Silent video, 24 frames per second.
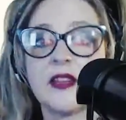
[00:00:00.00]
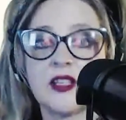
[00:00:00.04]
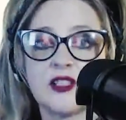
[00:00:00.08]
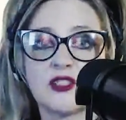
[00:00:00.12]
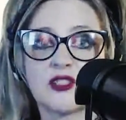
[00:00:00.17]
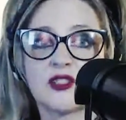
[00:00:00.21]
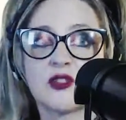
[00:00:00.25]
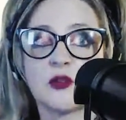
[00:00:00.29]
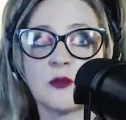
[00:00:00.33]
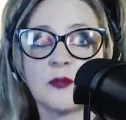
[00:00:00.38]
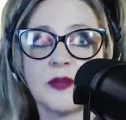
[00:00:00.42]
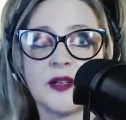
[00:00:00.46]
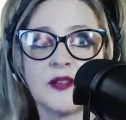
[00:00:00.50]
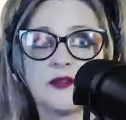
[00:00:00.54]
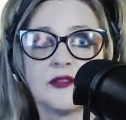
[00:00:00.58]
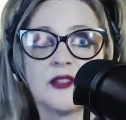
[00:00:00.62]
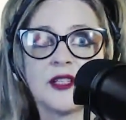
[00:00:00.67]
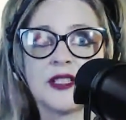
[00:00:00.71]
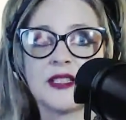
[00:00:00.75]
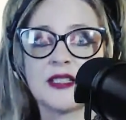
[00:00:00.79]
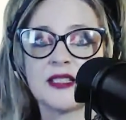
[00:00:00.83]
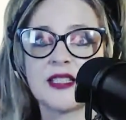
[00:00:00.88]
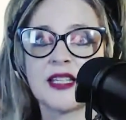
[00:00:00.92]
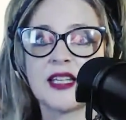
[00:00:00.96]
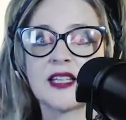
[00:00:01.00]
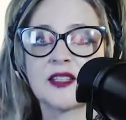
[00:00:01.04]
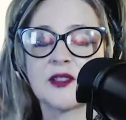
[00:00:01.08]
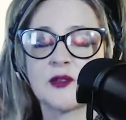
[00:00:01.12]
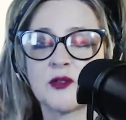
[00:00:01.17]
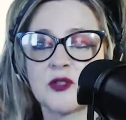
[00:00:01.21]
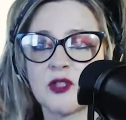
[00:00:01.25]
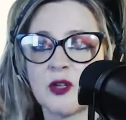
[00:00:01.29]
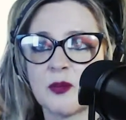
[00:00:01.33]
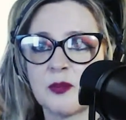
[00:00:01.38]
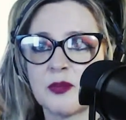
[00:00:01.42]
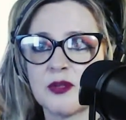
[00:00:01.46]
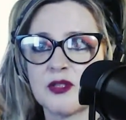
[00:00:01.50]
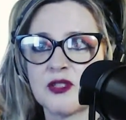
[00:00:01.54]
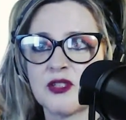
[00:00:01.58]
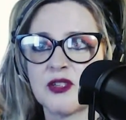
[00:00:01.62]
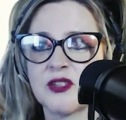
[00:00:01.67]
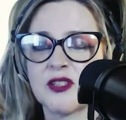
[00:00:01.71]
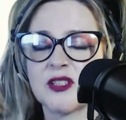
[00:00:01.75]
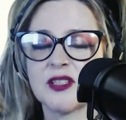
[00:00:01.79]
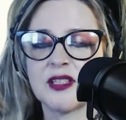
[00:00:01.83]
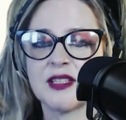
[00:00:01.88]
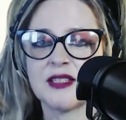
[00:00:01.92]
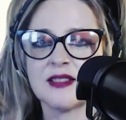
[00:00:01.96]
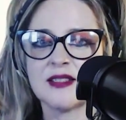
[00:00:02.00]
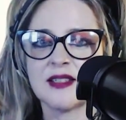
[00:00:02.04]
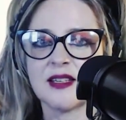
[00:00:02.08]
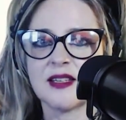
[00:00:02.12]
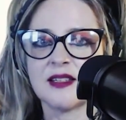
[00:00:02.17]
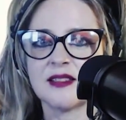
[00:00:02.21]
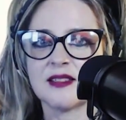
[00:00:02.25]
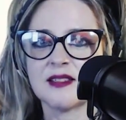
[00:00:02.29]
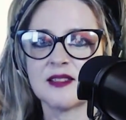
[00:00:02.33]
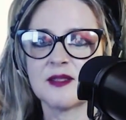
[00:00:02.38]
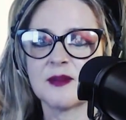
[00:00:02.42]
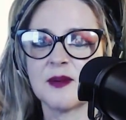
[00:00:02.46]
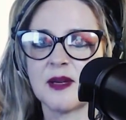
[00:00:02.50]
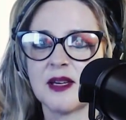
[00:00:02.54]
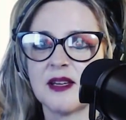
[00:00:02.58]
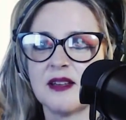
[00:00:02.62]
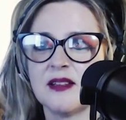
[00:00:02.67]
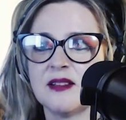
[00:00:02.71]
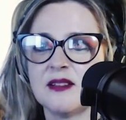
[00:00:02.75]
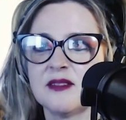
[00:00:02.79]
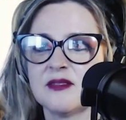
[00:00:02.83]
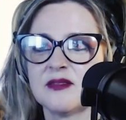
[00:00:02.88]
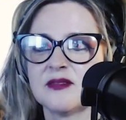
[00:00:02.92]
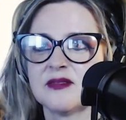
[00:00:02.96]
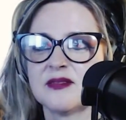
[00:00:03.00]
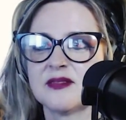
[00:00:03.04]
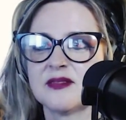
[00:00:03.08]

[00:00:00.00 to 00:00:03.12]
and then just don't be afraid to take those opportunities then as well.